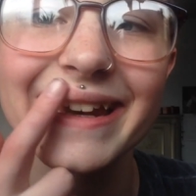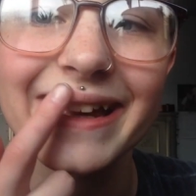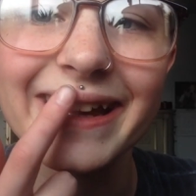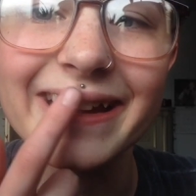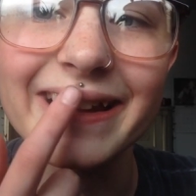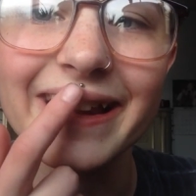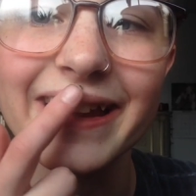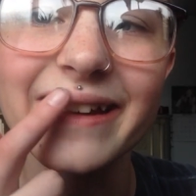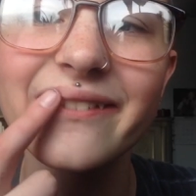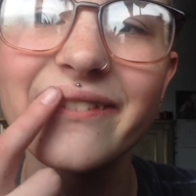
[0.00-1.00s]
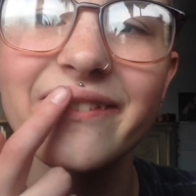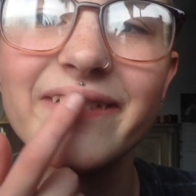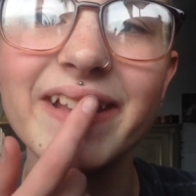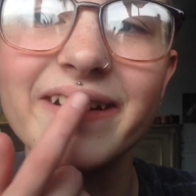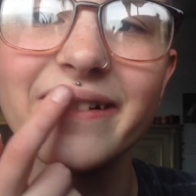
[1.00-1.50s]
I could like
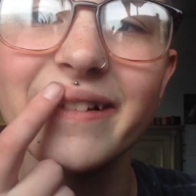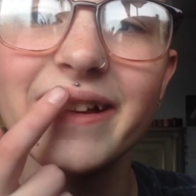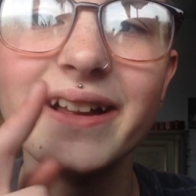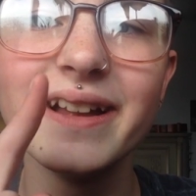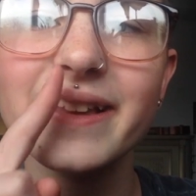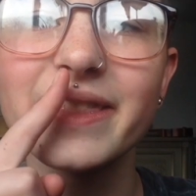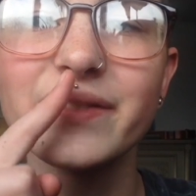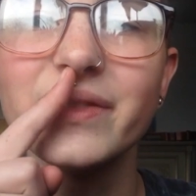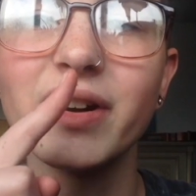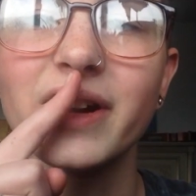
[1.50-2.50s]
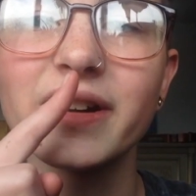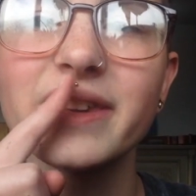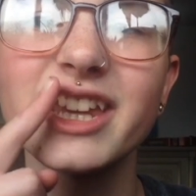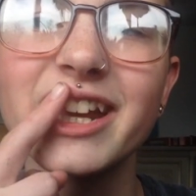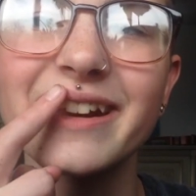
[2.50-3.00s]
feel the bar
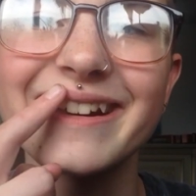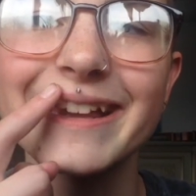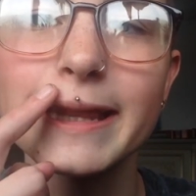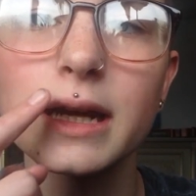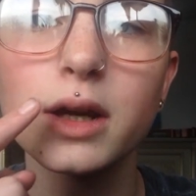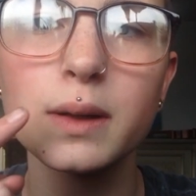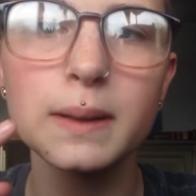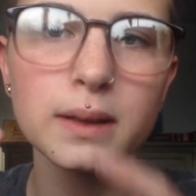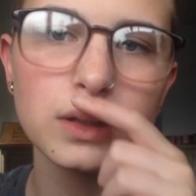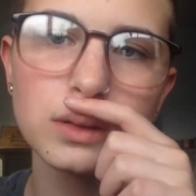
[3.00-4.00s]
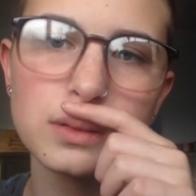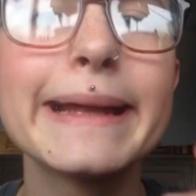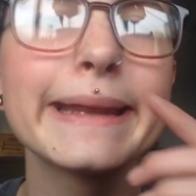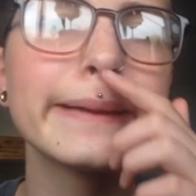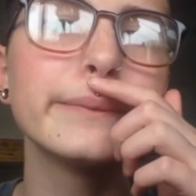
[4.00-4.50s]
sitting right there.
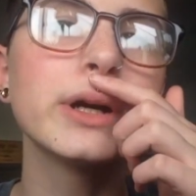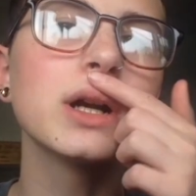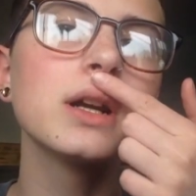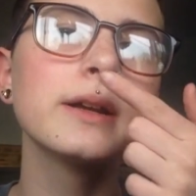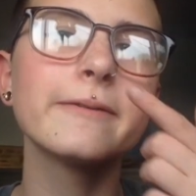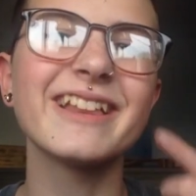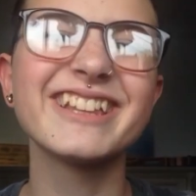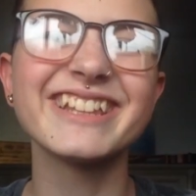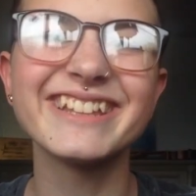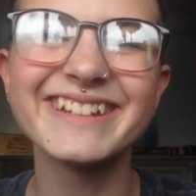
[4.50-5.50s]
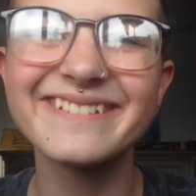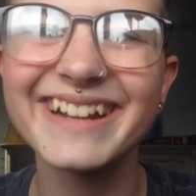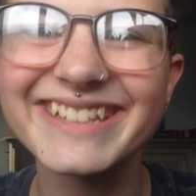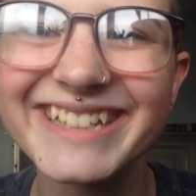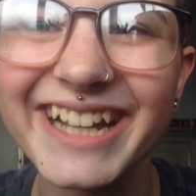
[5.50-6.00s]
The bar, rather than
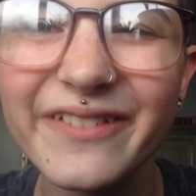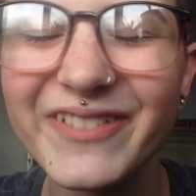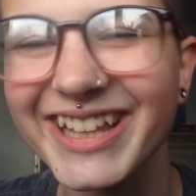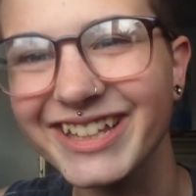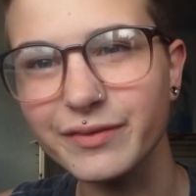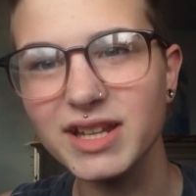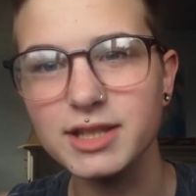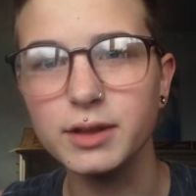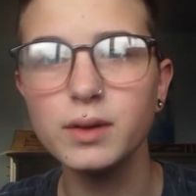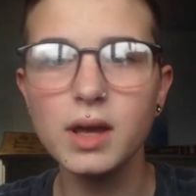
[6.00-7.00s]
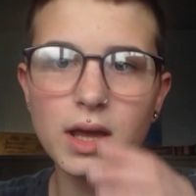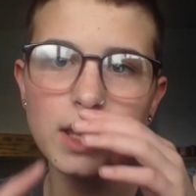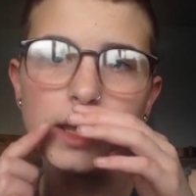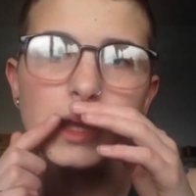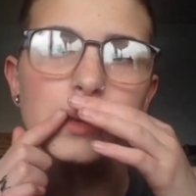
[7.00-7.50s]
pressing up like it's meant to,
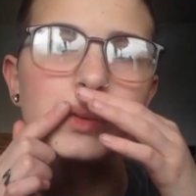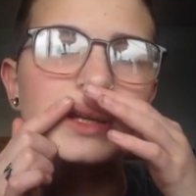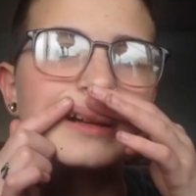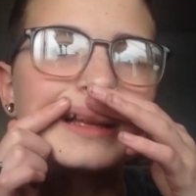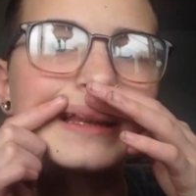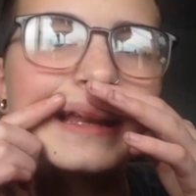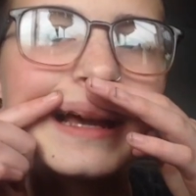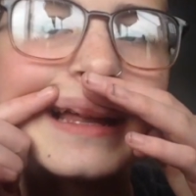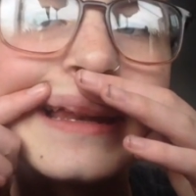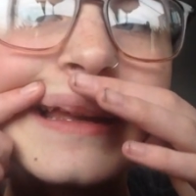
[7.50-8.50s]
it would go like that.